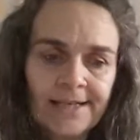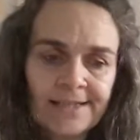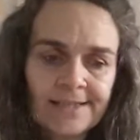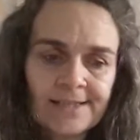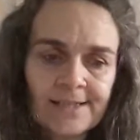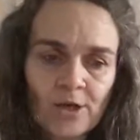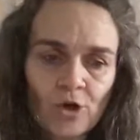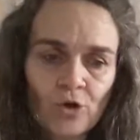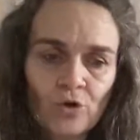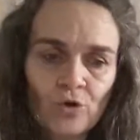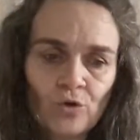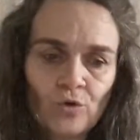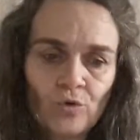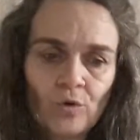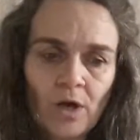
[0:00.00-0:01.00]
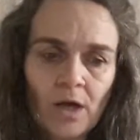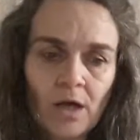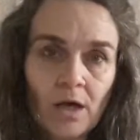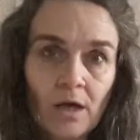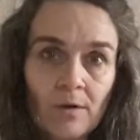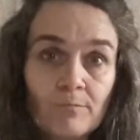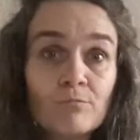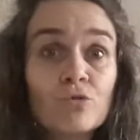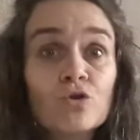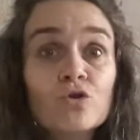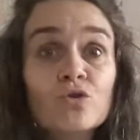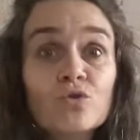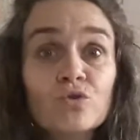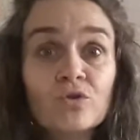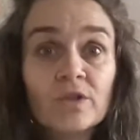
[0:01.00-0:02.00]
So
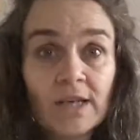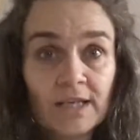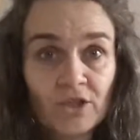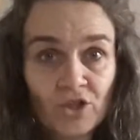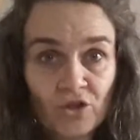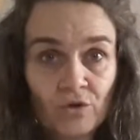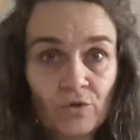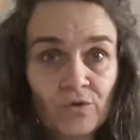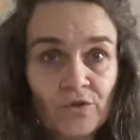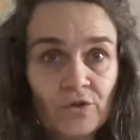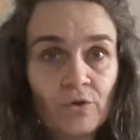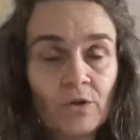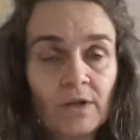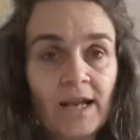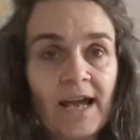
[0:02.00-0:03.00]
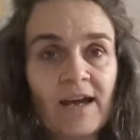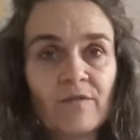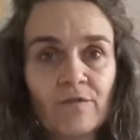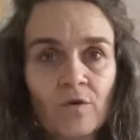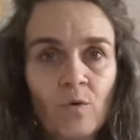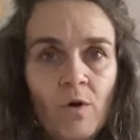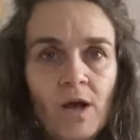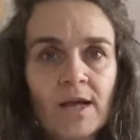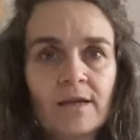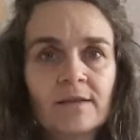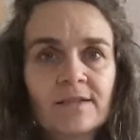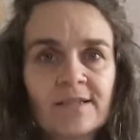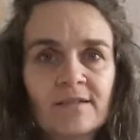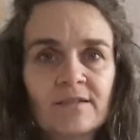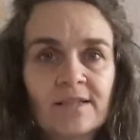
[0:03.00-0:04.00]
mood issues, you can have quite
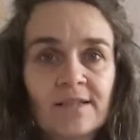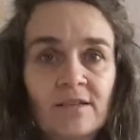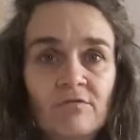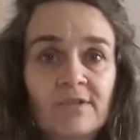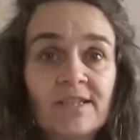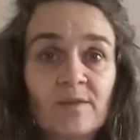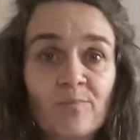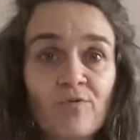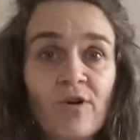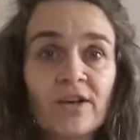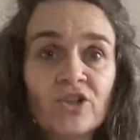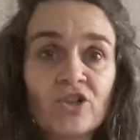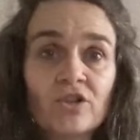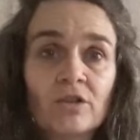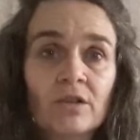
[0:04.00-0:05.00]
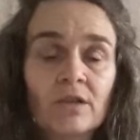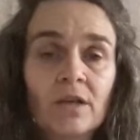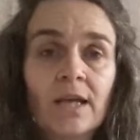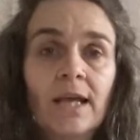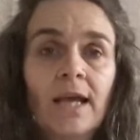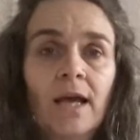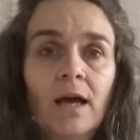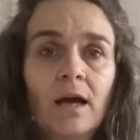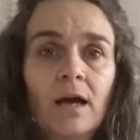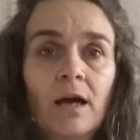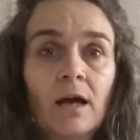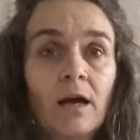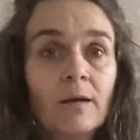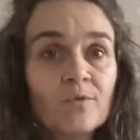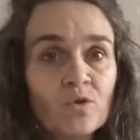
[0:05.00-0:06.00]
serious depression.
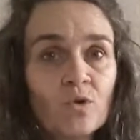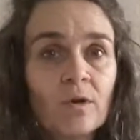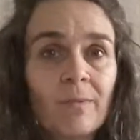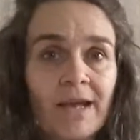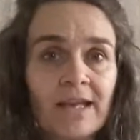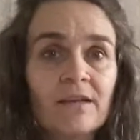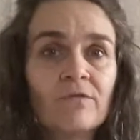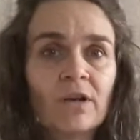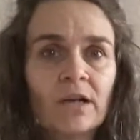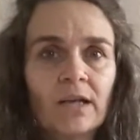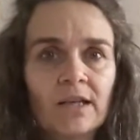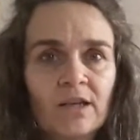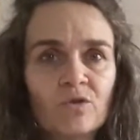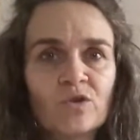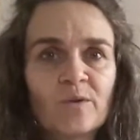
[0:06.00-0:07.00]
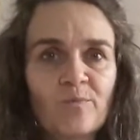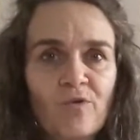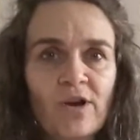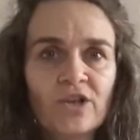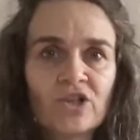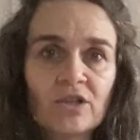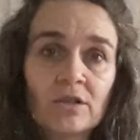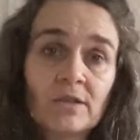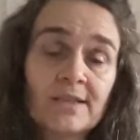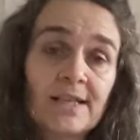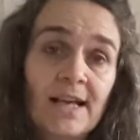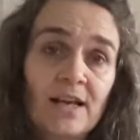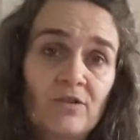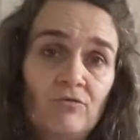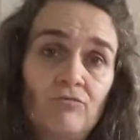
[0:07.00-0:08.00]
I'm talking about even clinical depressions
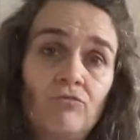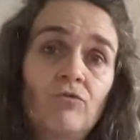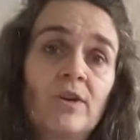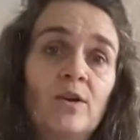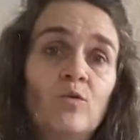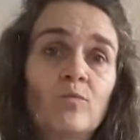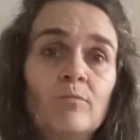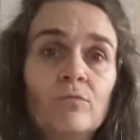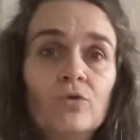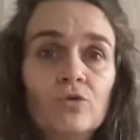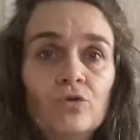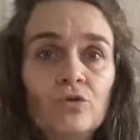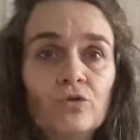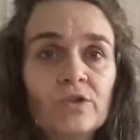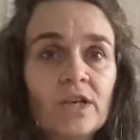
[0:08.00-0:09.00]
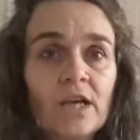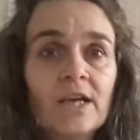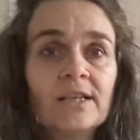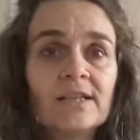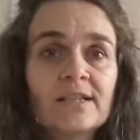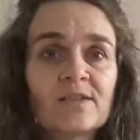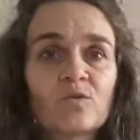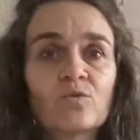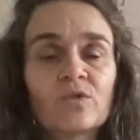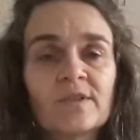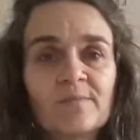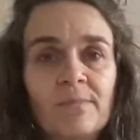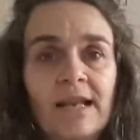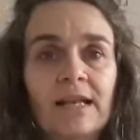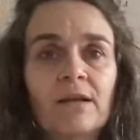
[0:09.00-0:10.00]
and real mood
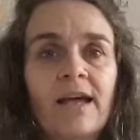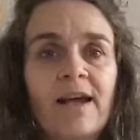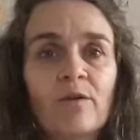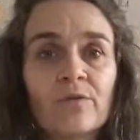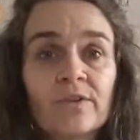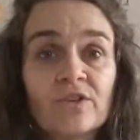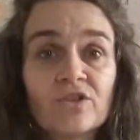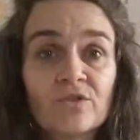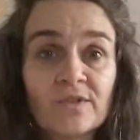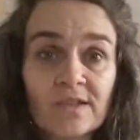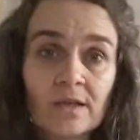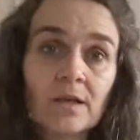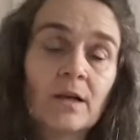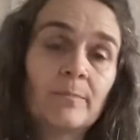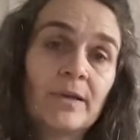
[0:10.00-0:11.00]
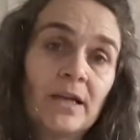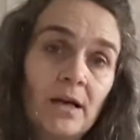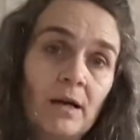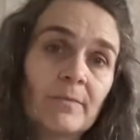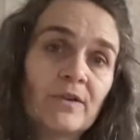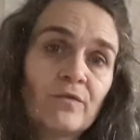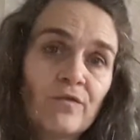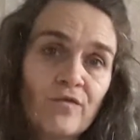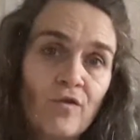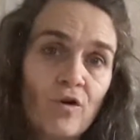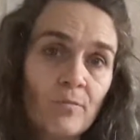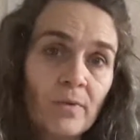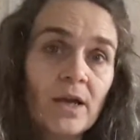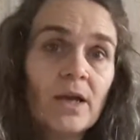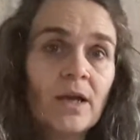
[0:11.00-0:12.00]
disorders. Mental health issues can be coming
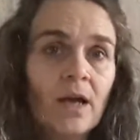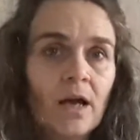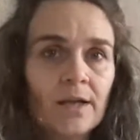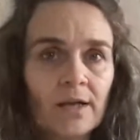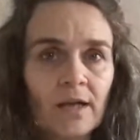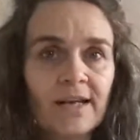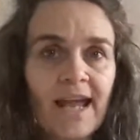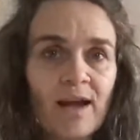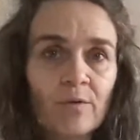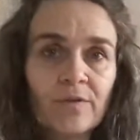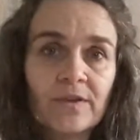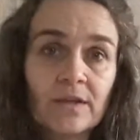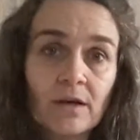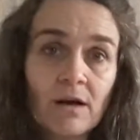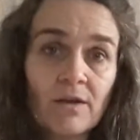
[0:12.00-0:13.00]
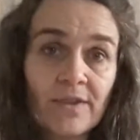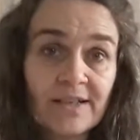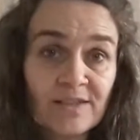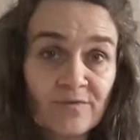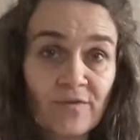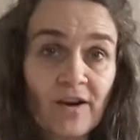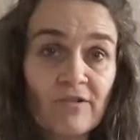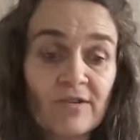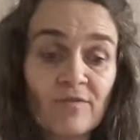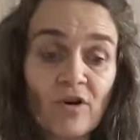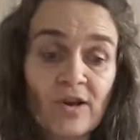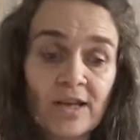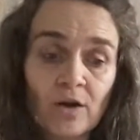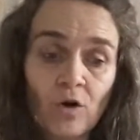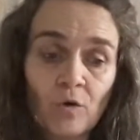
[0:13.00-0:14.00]
from an unhealthy gut. That's very,
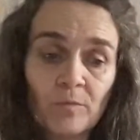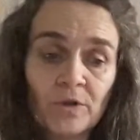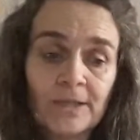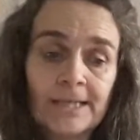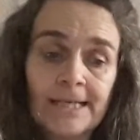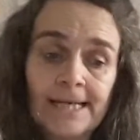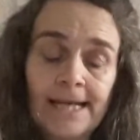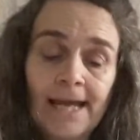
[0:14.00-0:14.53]
very common.